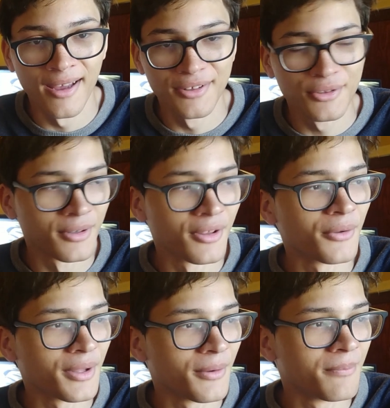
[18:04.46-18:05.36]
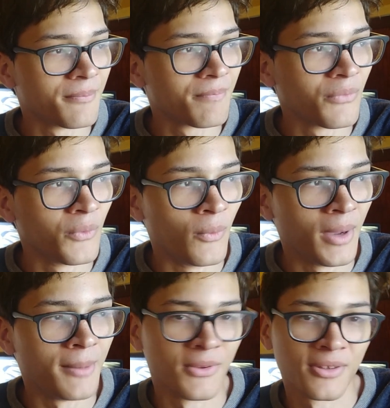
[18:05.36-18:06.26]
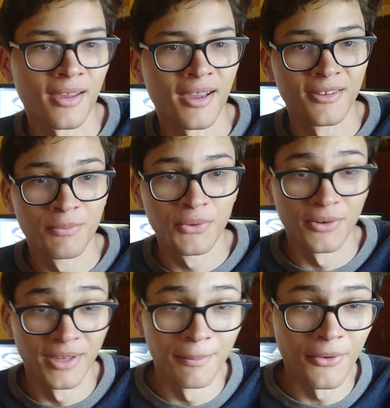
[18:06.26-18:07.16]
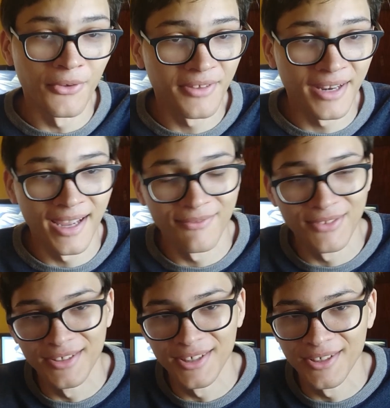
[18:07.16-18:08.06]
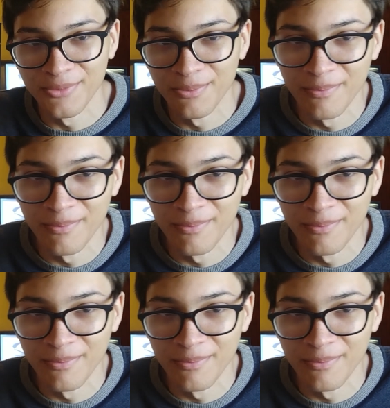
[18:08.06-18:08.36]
sort of the only way besides pure impulse that I have to judge